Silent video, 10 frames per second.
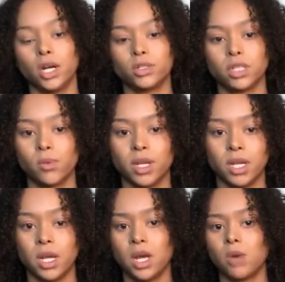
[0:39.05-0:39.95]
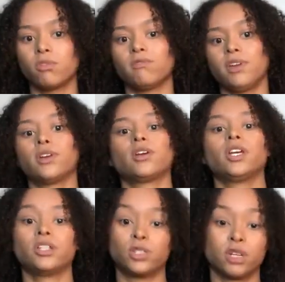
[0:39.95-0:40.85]
so we were very
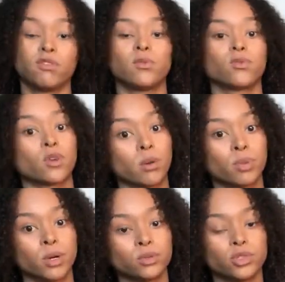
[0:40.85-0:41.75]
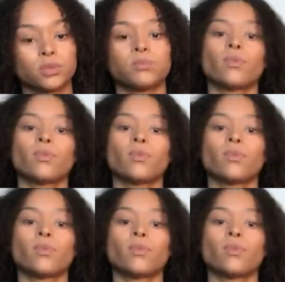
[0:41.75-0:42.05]
conservative with our approach.